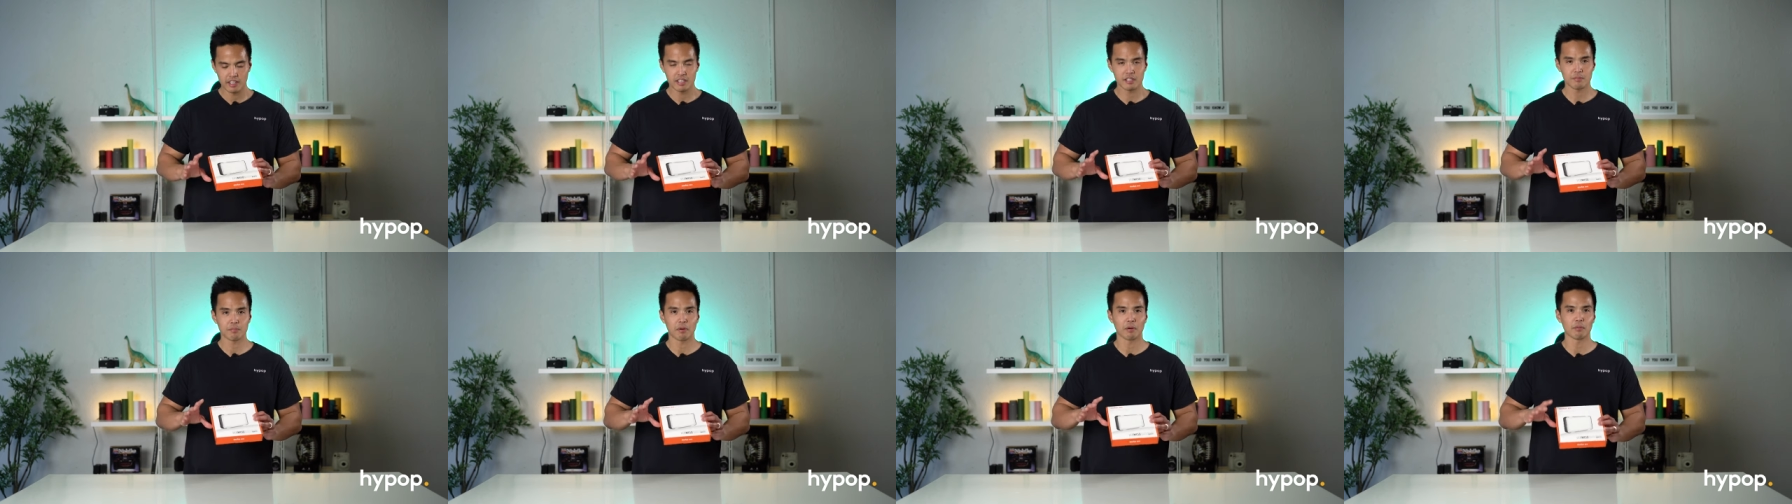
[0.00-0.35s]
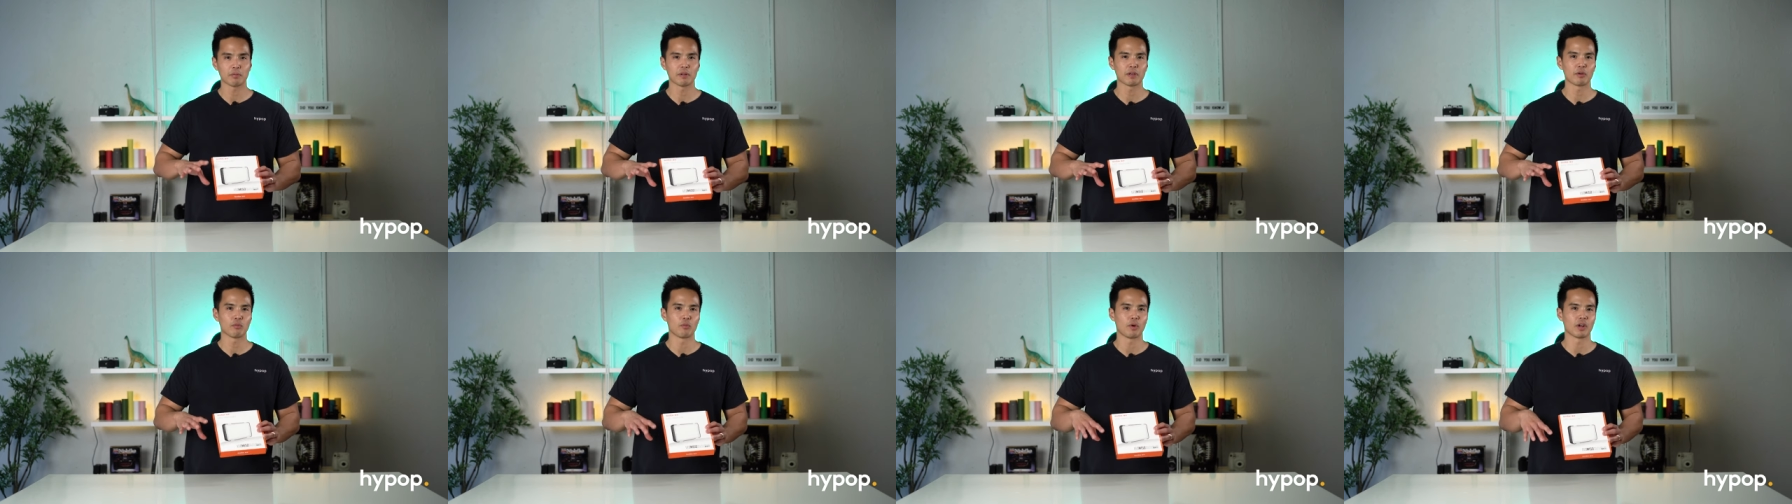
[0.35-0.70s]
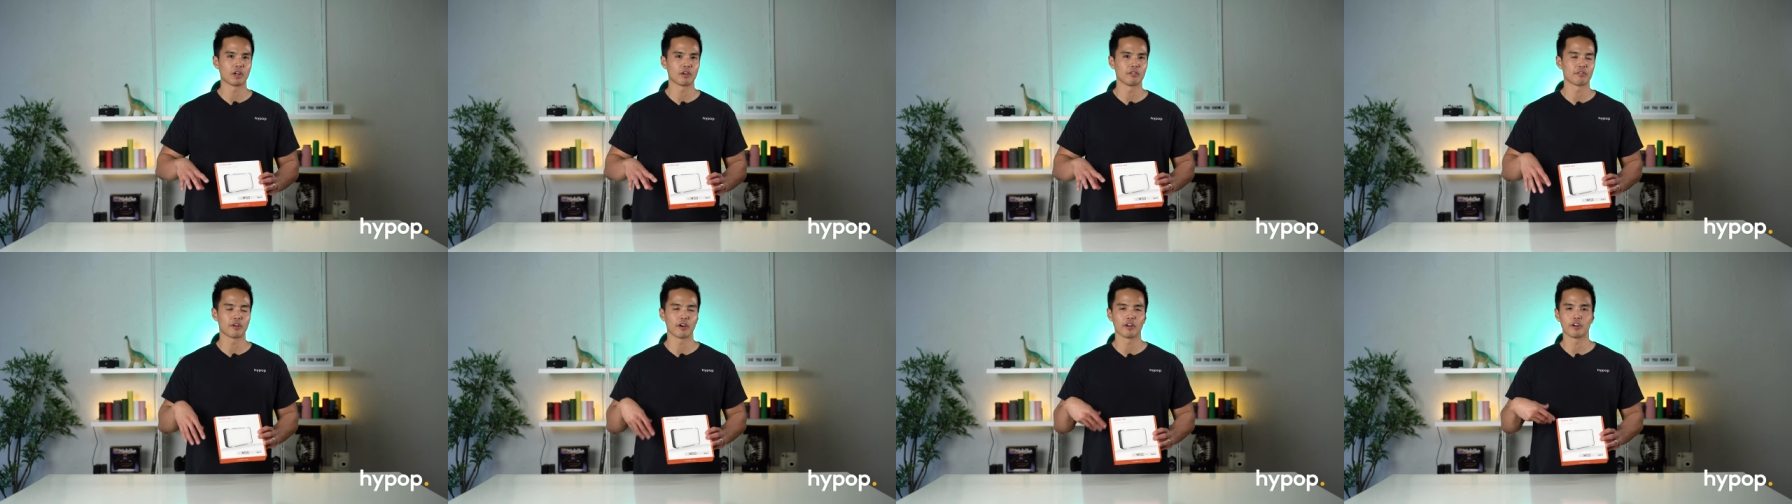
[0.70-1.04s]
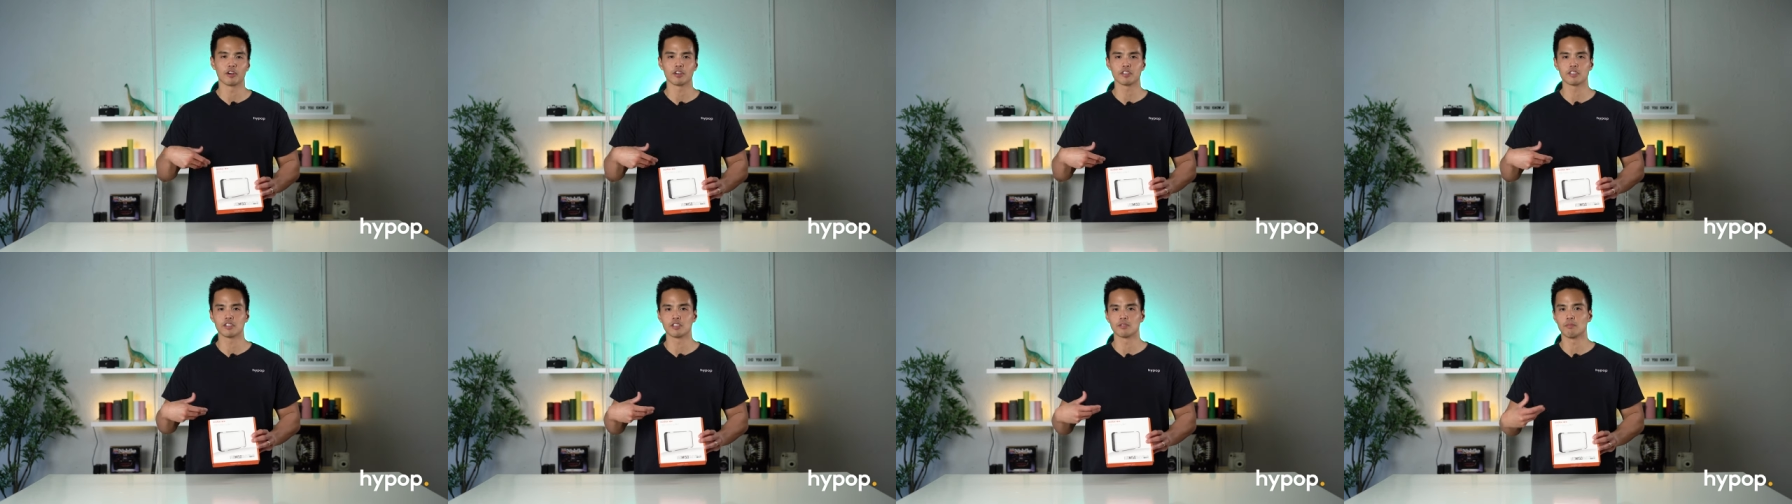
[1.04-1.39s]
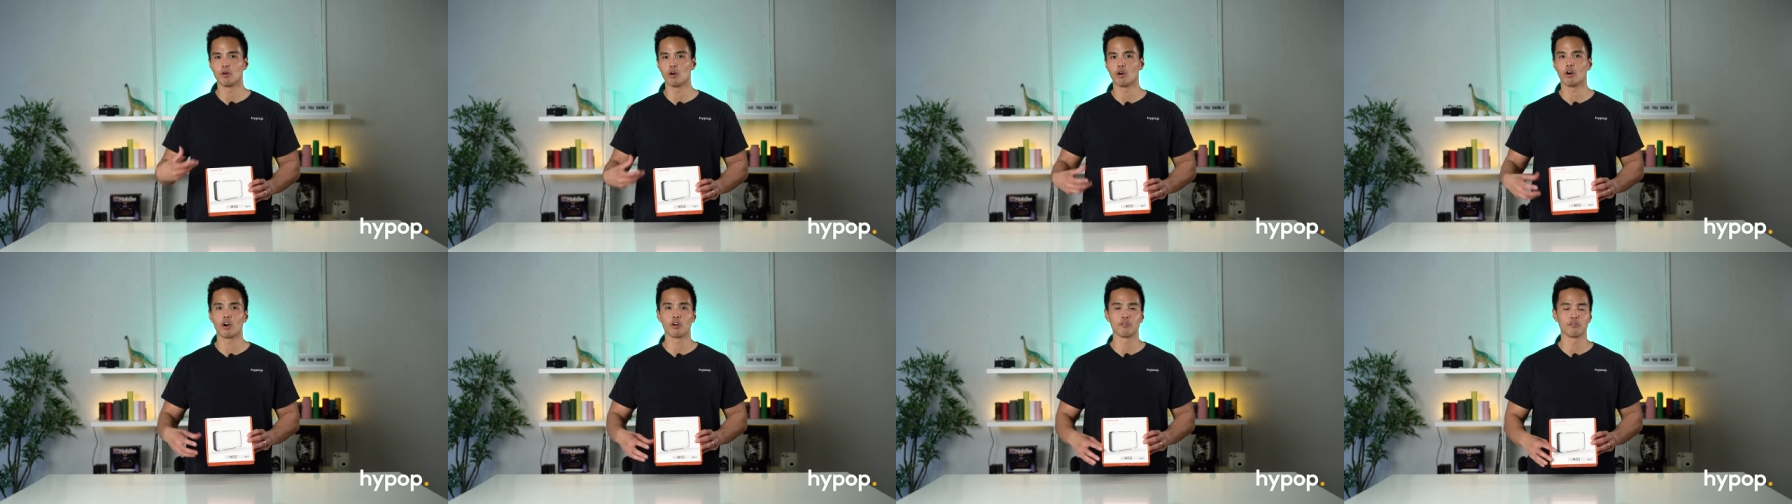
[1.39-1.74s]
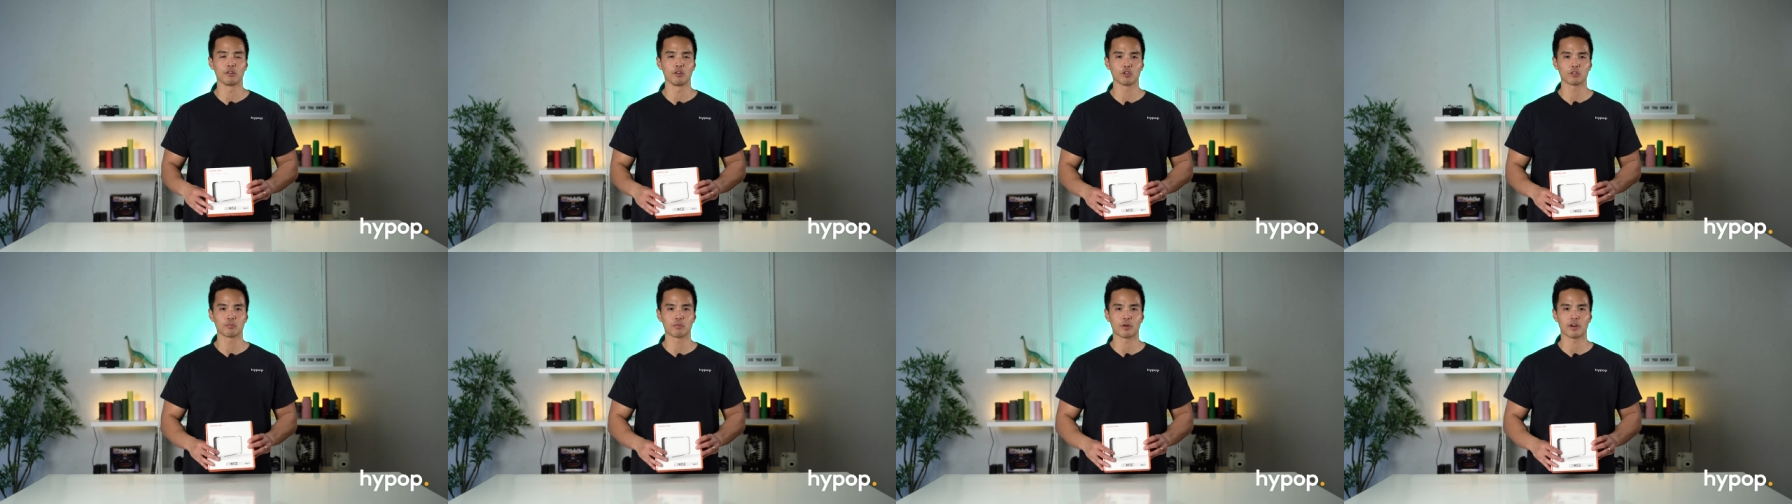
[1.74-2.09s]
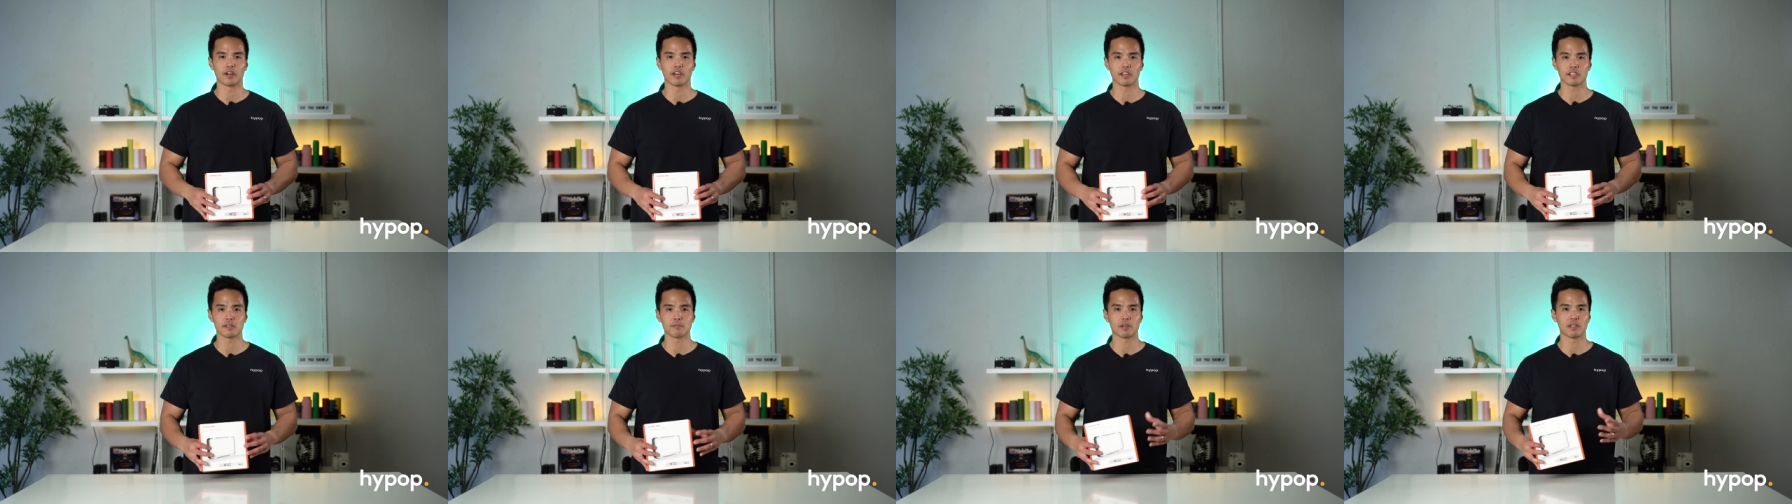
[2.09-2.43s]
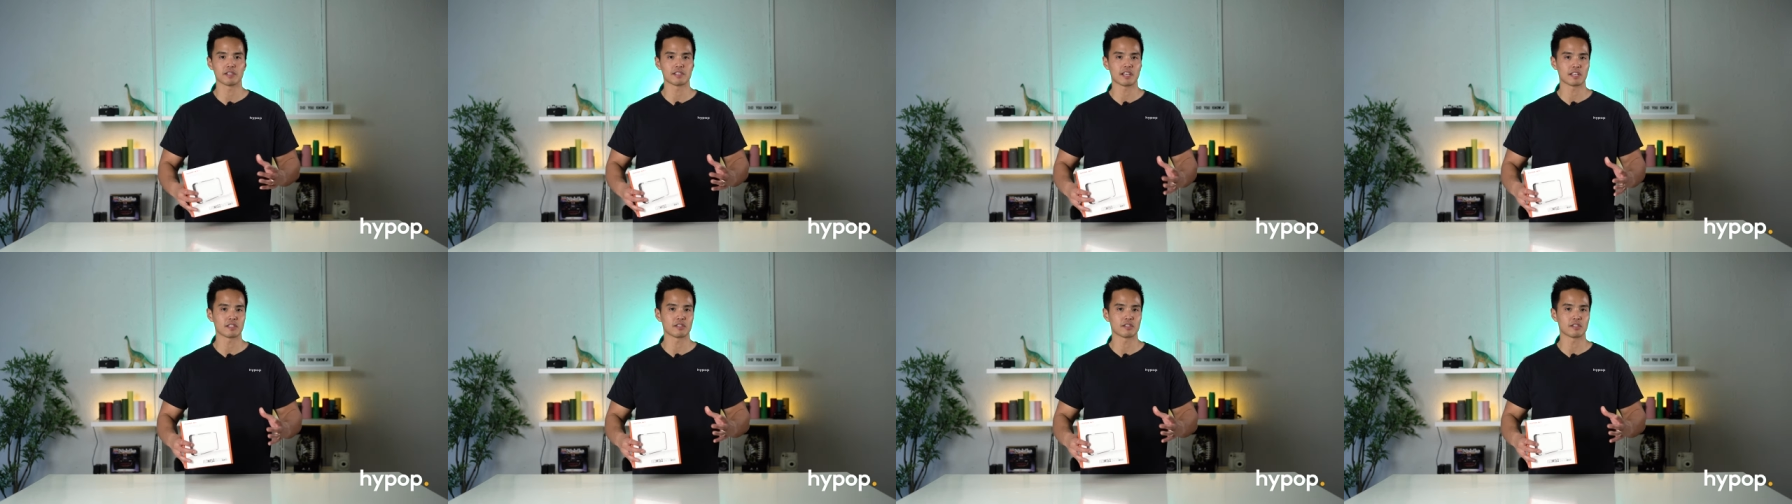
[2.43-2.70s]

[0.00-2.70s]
It's probably one of Godox's more overlooked products because,